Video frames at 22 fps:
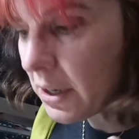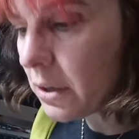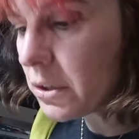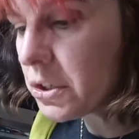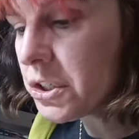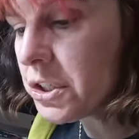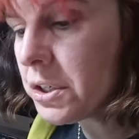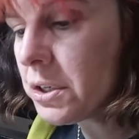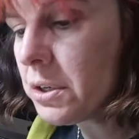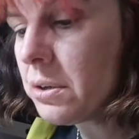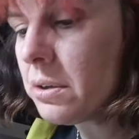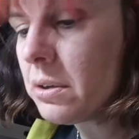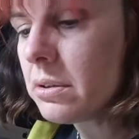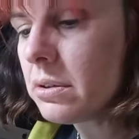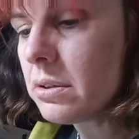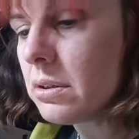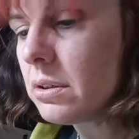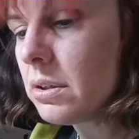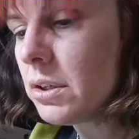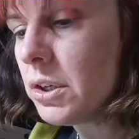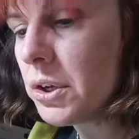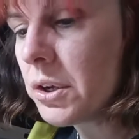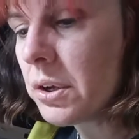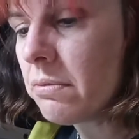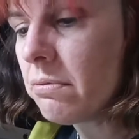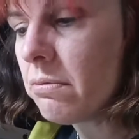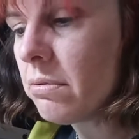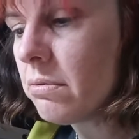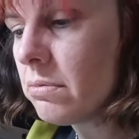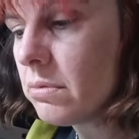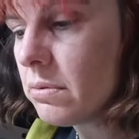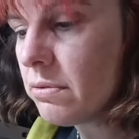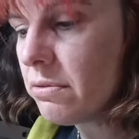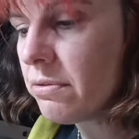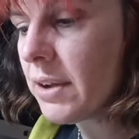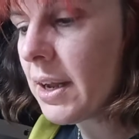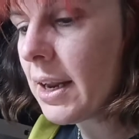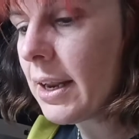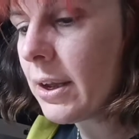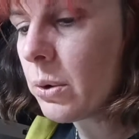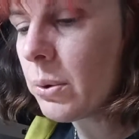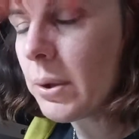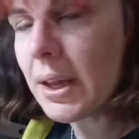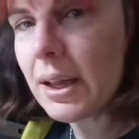tune, and you can
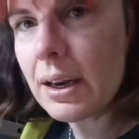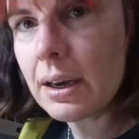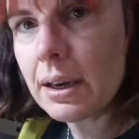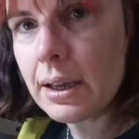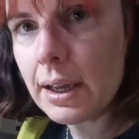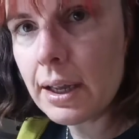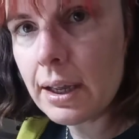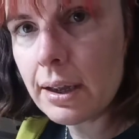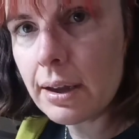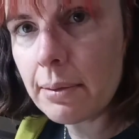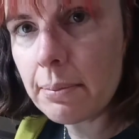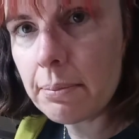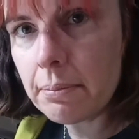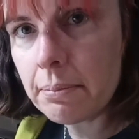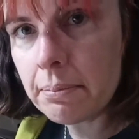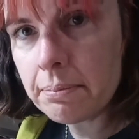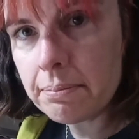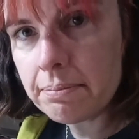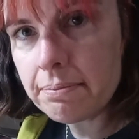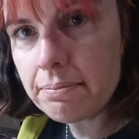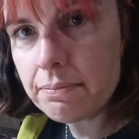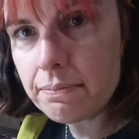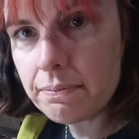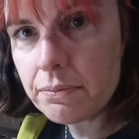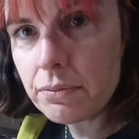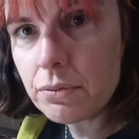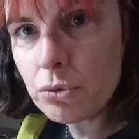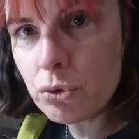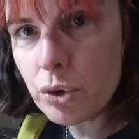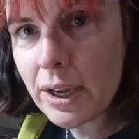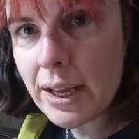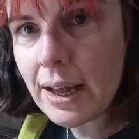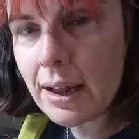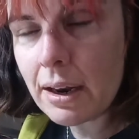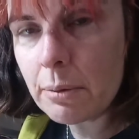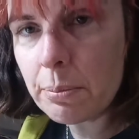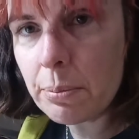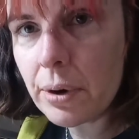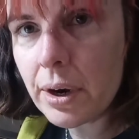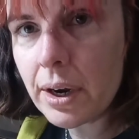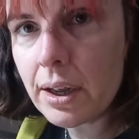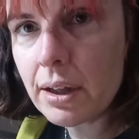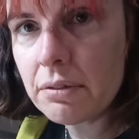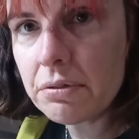fairly quickly
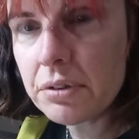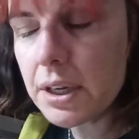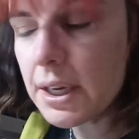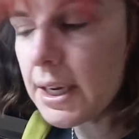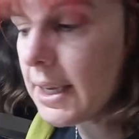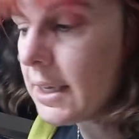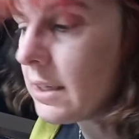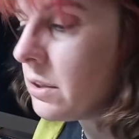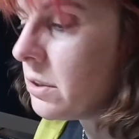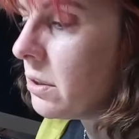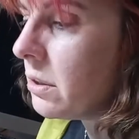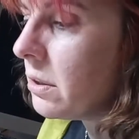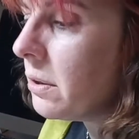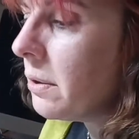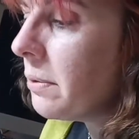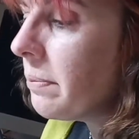recalibrate if you need to.